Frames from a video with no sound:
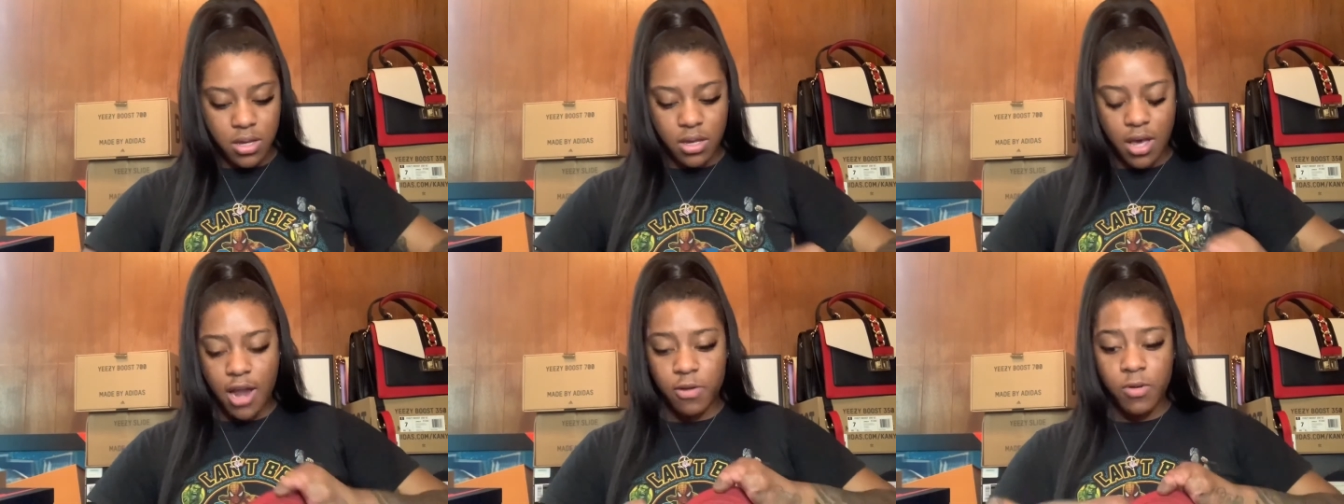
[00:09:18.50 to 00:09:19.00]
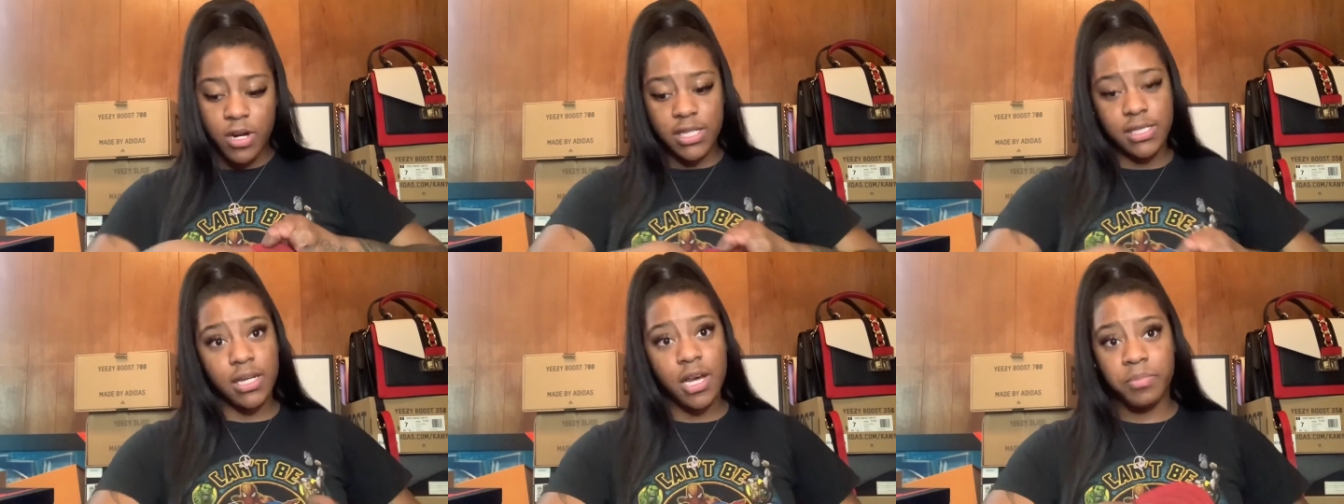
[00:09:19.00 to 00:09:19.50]
I don't wear
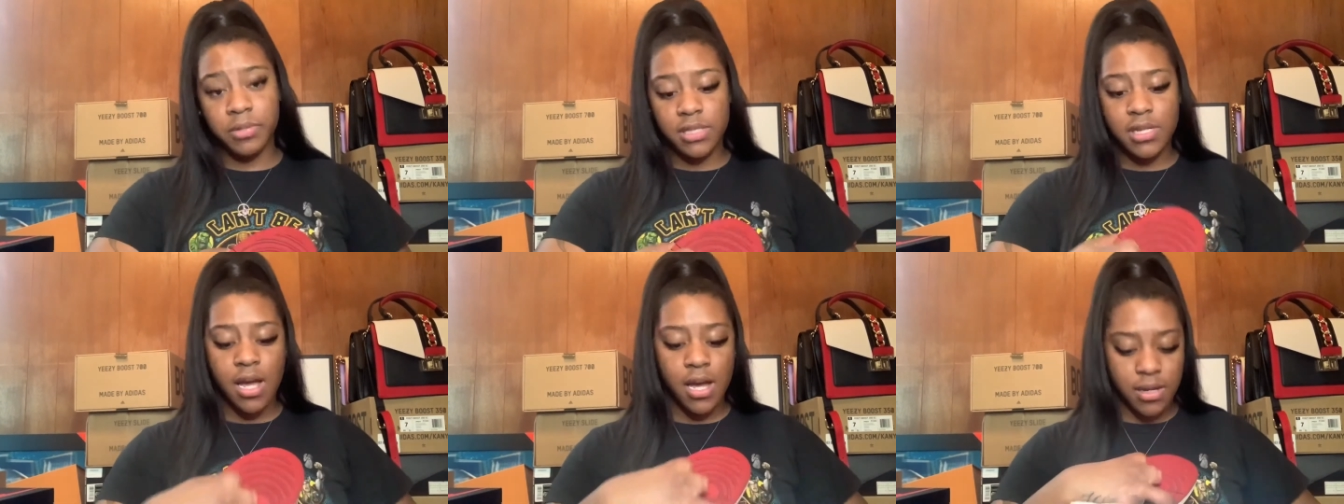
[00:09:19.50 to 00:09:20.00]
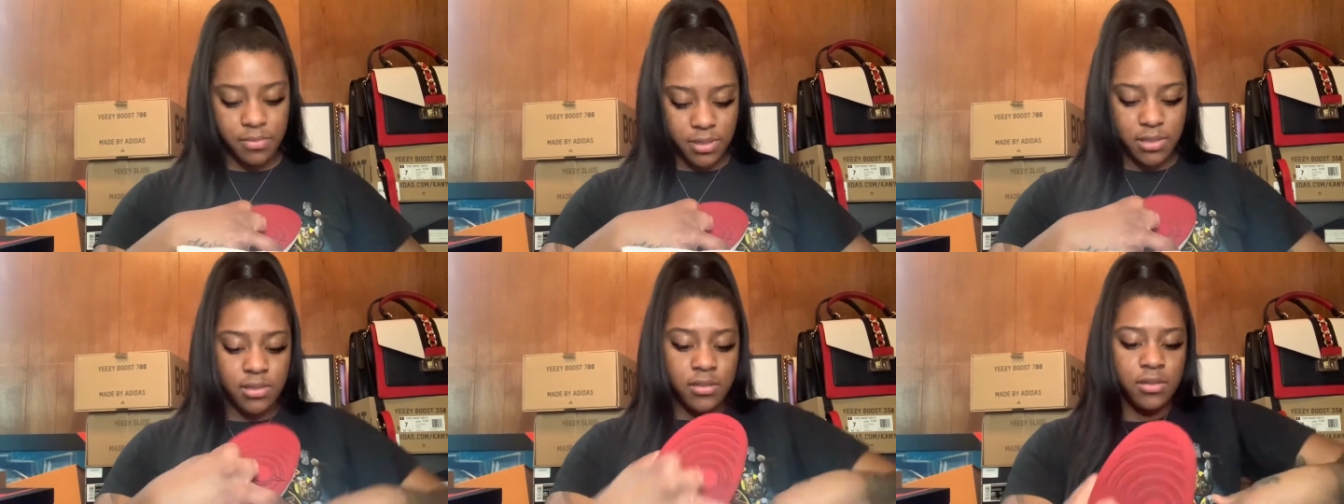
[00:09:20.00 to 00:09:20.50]
these a couple of times.
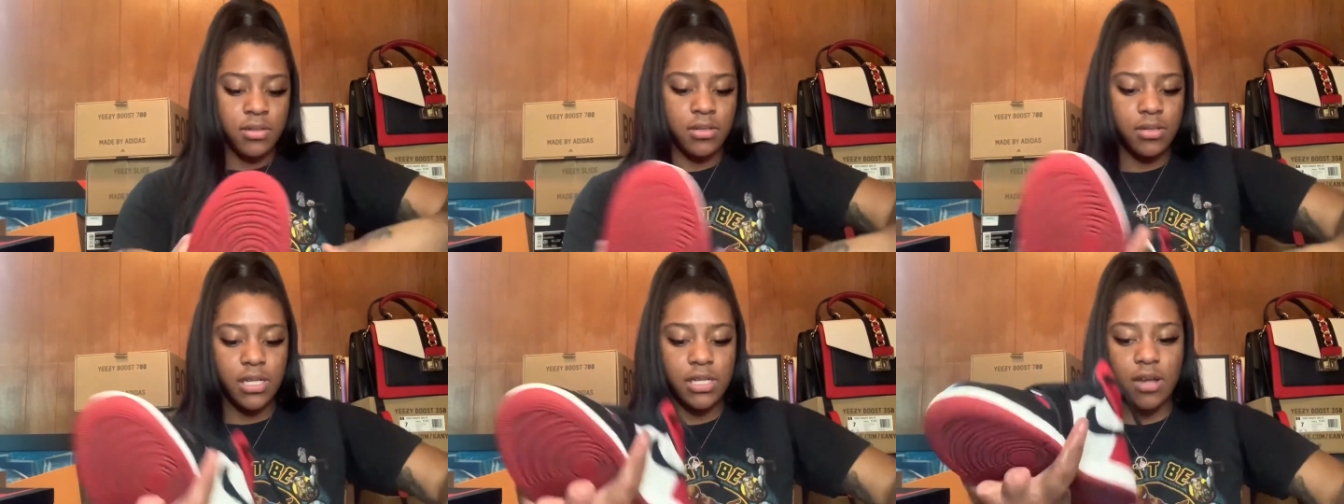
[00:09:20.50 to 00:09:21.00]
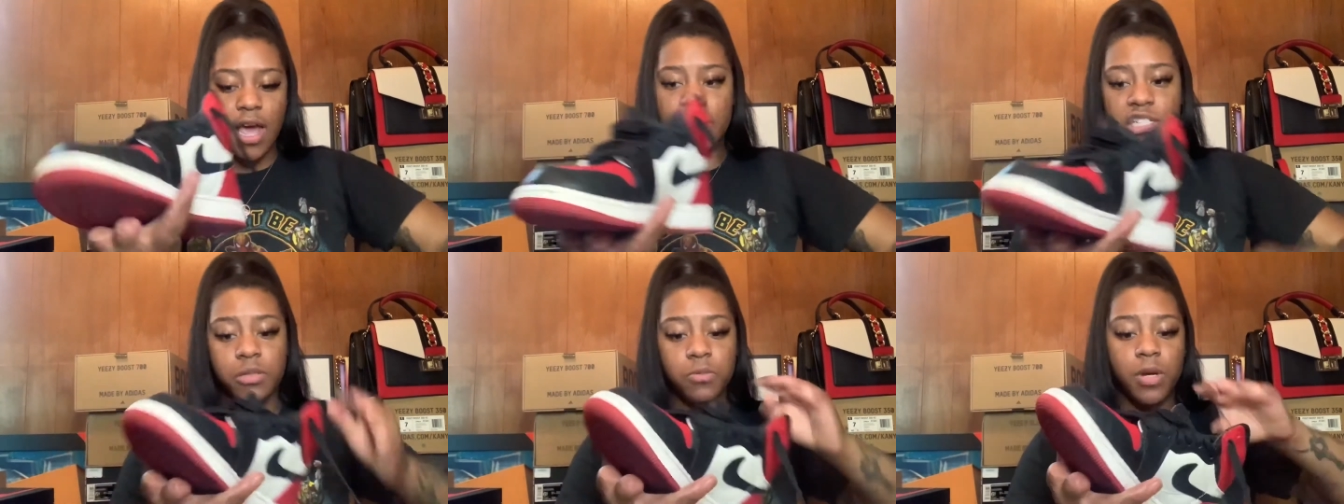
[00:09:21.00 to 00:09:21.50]
These are
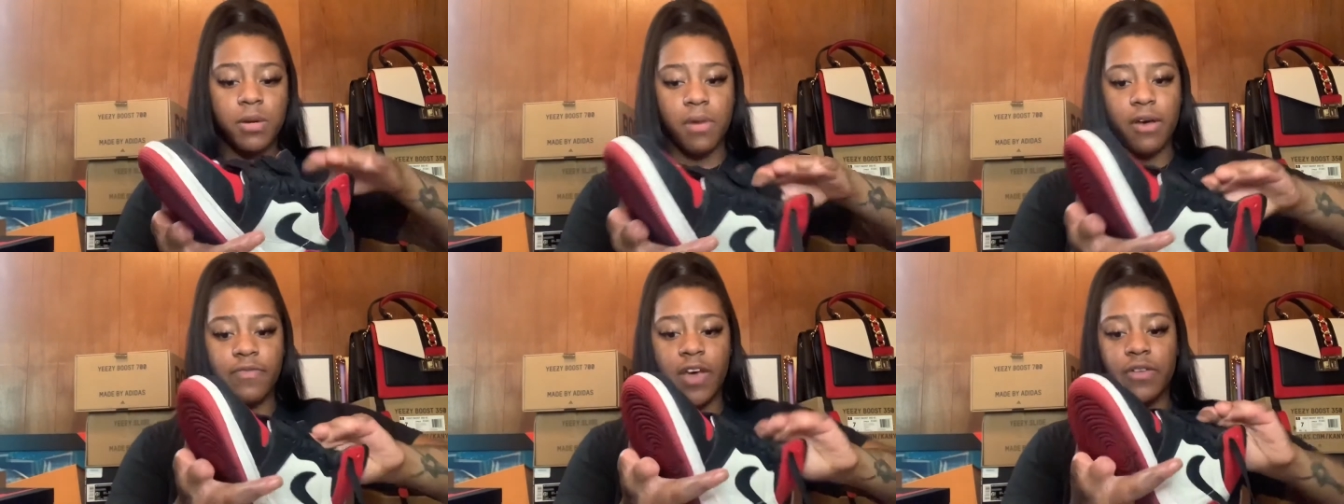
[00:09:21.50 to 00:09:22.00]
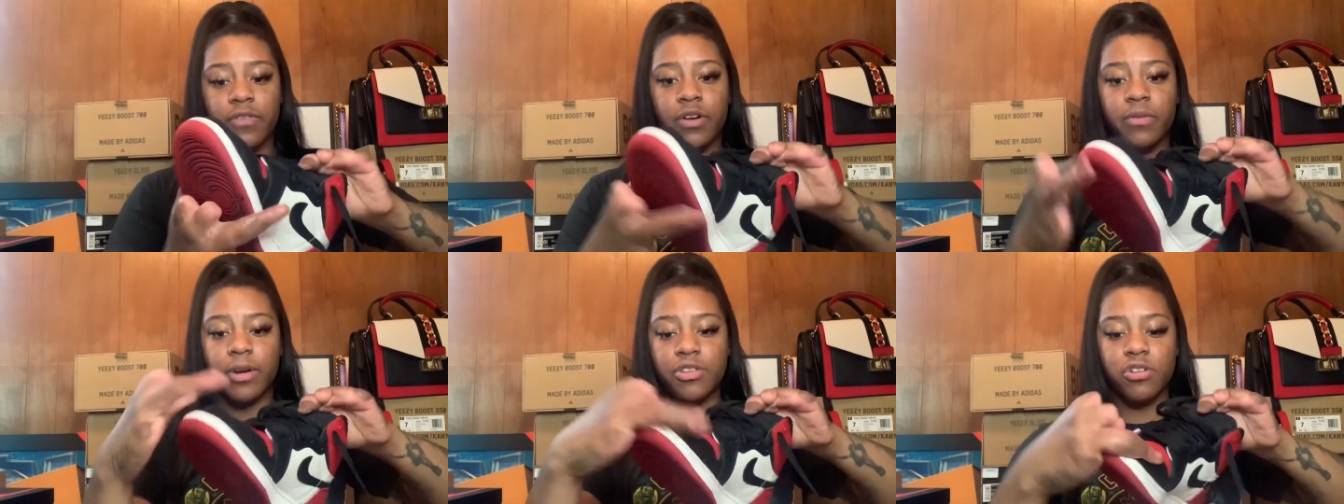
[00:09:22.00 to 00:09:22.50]
actually one of my
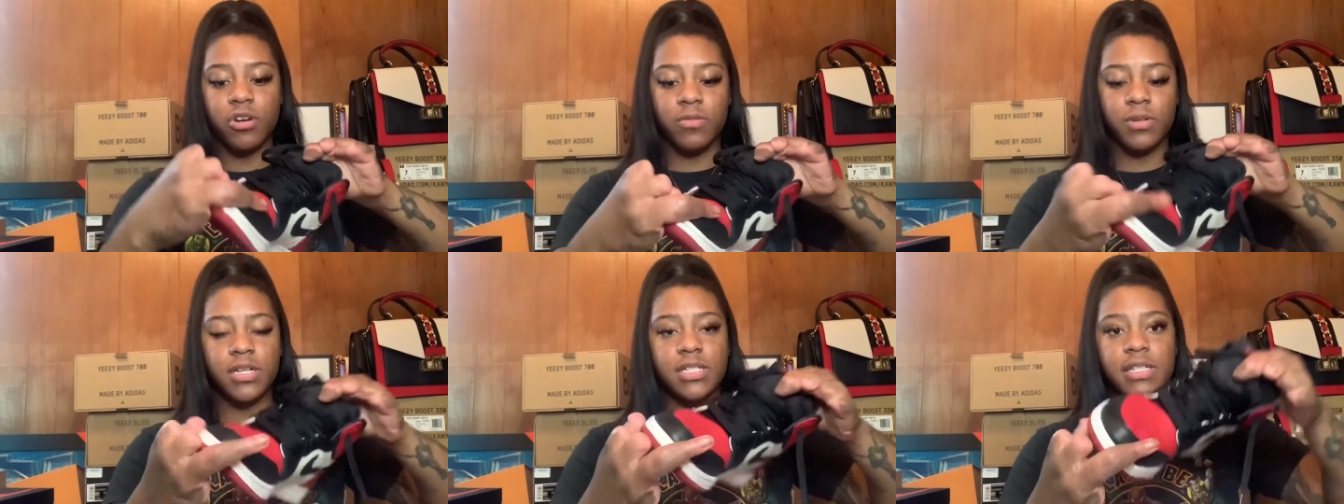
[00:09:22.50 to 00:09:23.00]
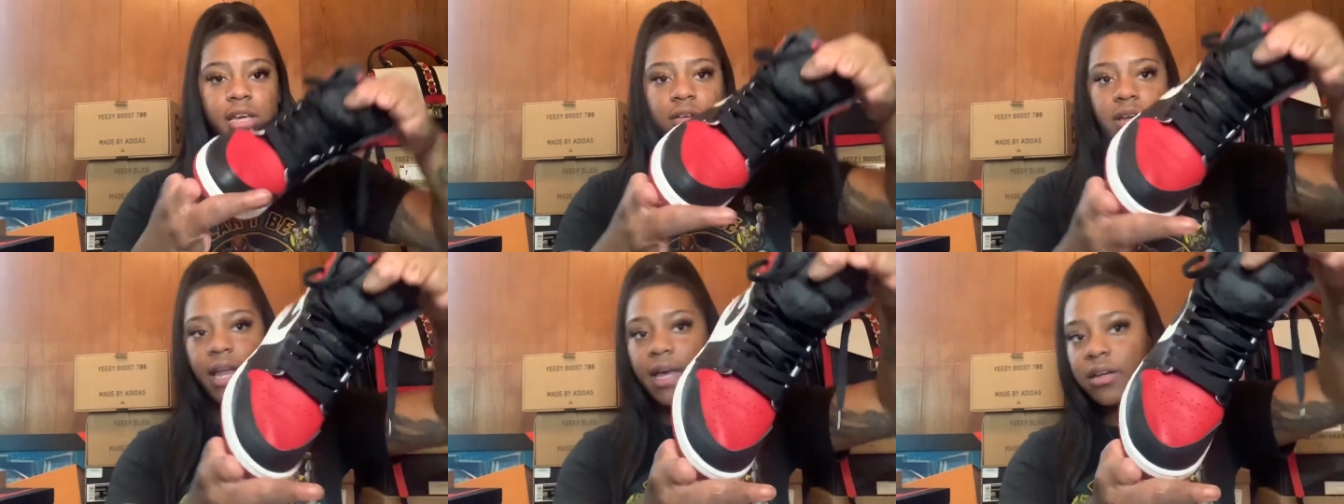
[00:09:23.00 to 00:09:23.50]
favorite retro ones. They
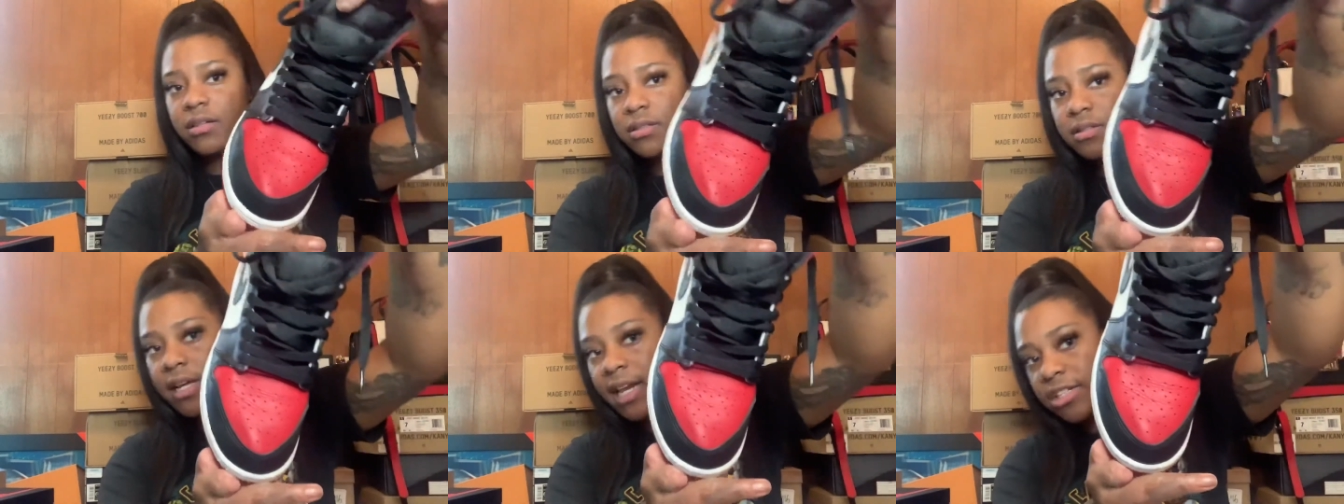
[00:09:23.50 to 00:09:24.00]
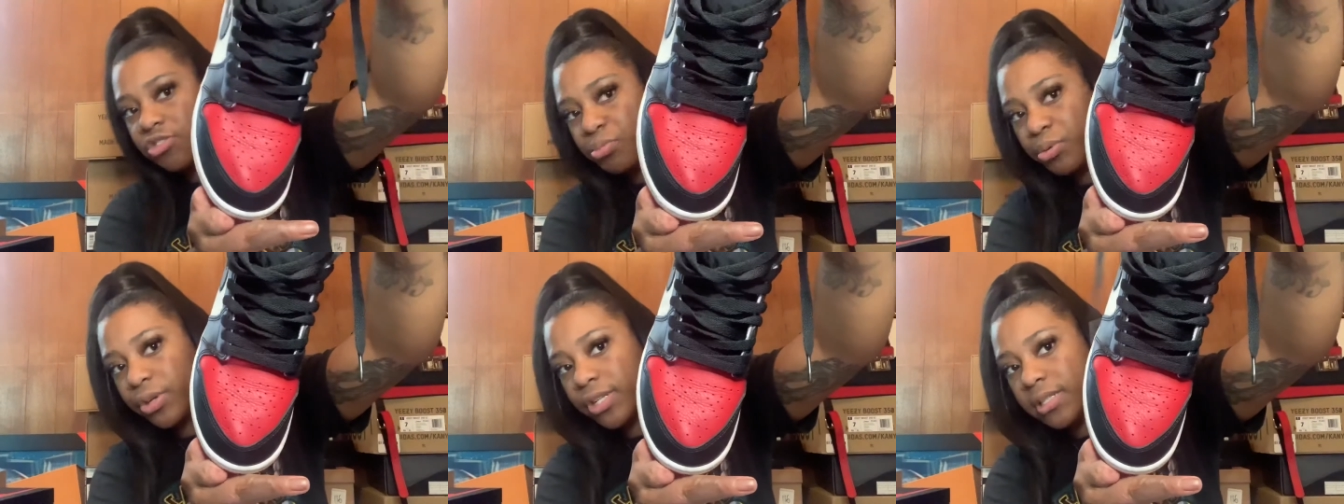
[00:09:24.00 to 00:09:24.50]
are like, they're not
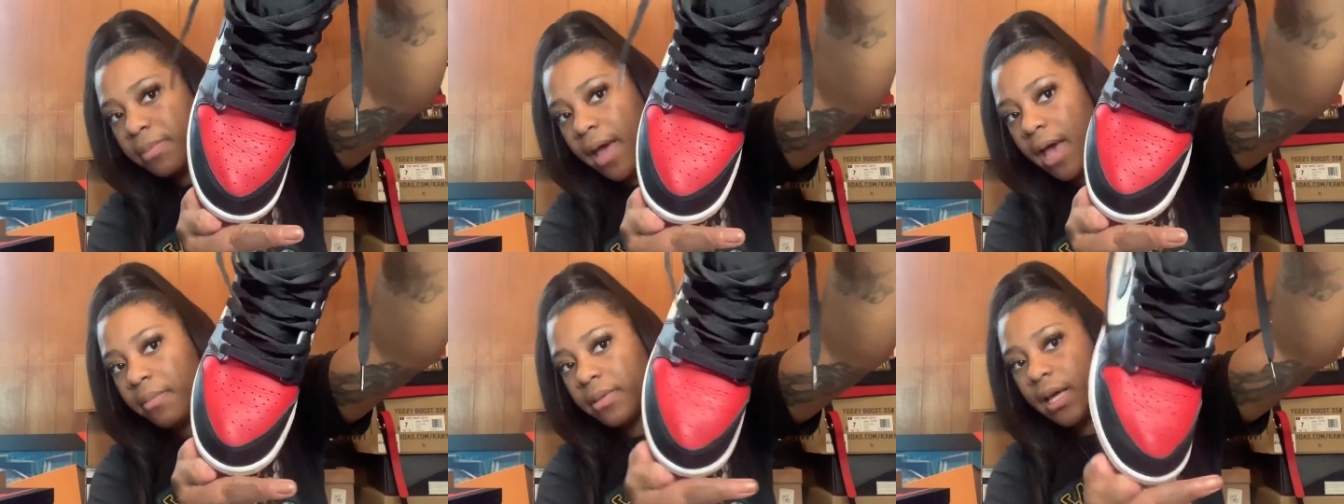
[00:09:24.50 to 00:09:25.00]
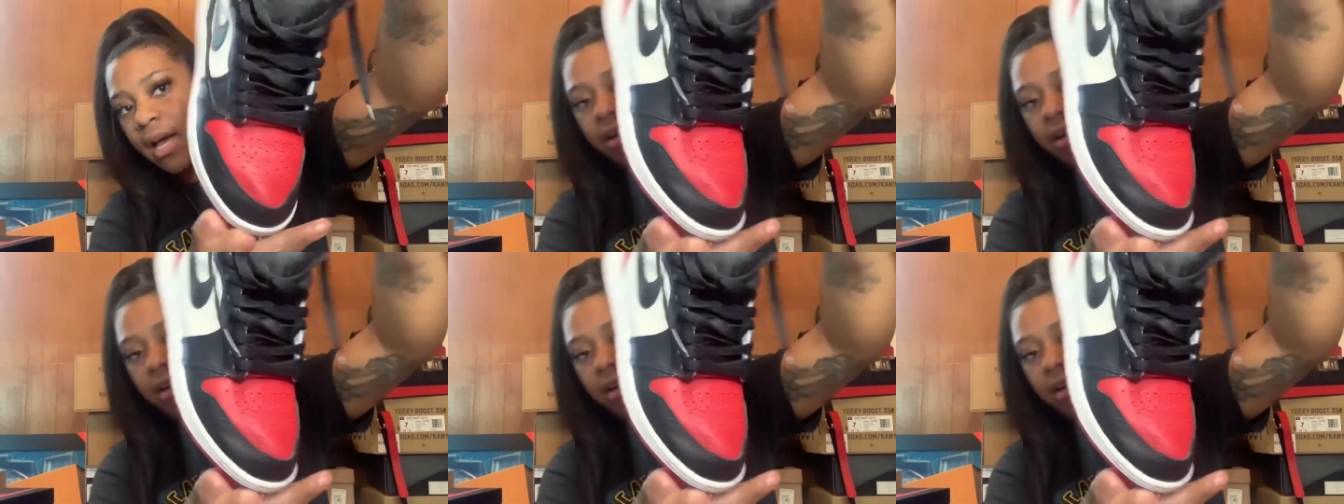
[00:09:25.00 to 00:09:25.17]
super crease bad, but they kind